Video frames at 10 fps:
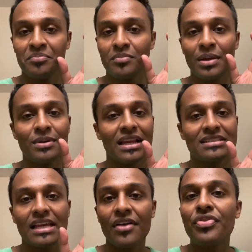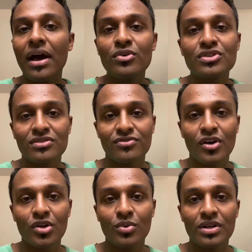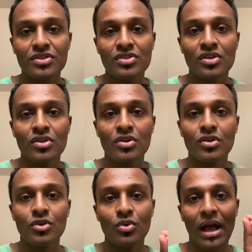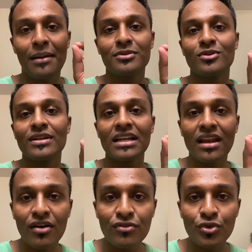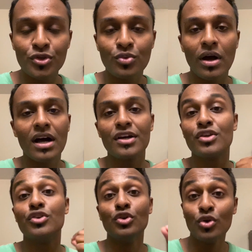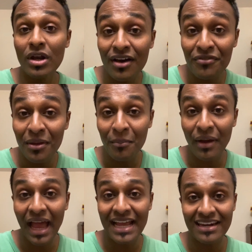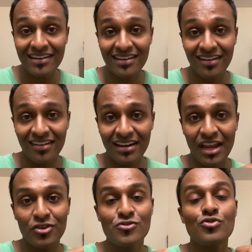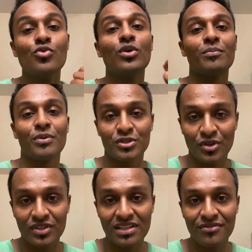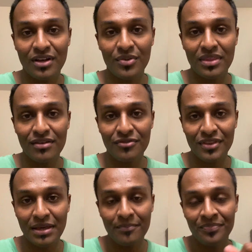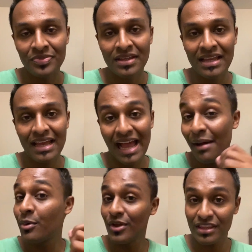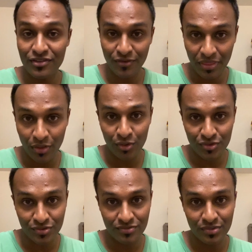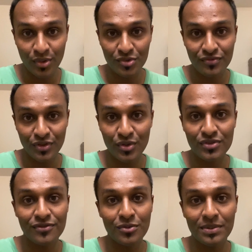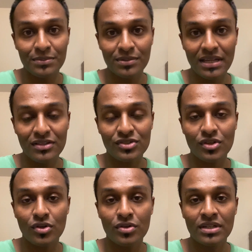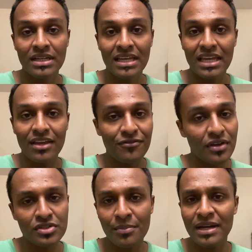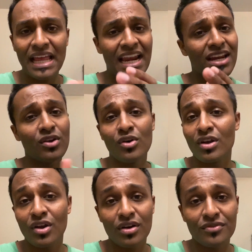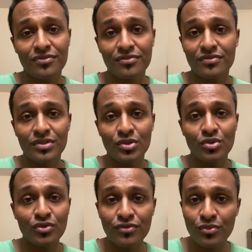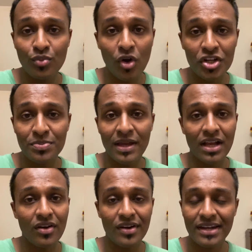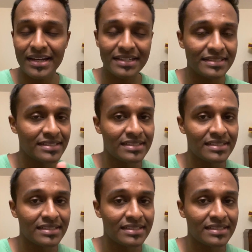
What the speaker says: maybe, let's say, 1,000 followers who absolutely love who you are. You love them back in return and you would put yourself out there for them. I'm doing this for those few people. And so if you're somebody, and I know a lot of you who've watched my content